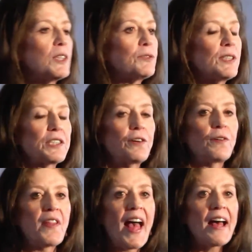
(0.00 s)
What's
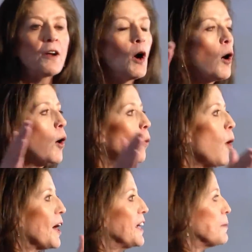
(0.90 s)
riskier, that or
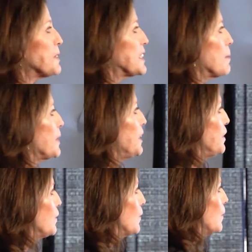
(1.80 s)
walking up to somebody
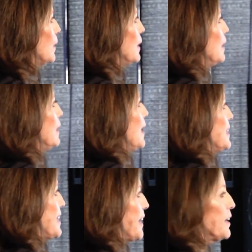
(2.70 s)
new
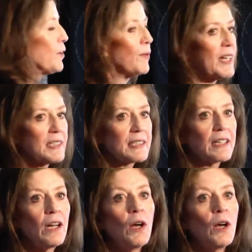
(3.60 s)
and taking a risk?